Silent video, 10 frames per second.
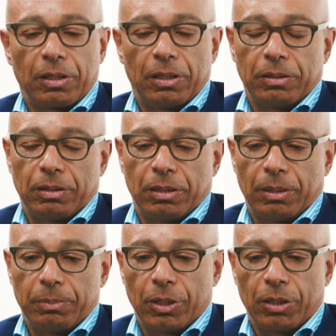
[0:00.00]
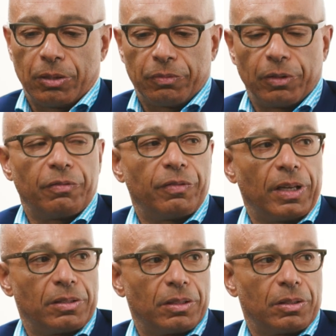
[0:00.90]
and there are different
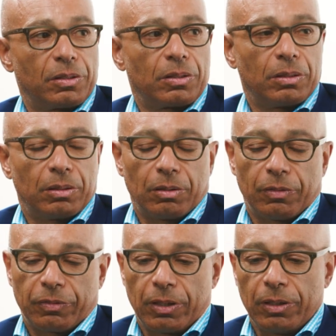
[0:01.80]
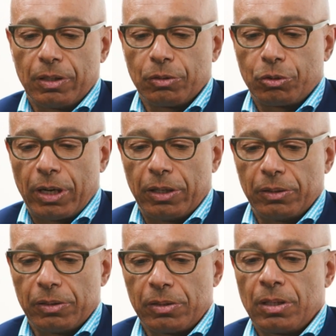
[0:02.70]
phases of clinical
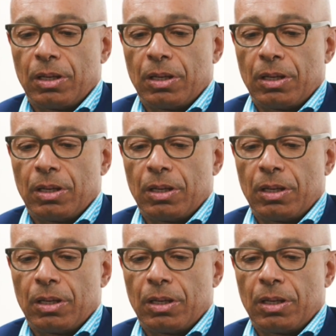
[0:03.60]
trials.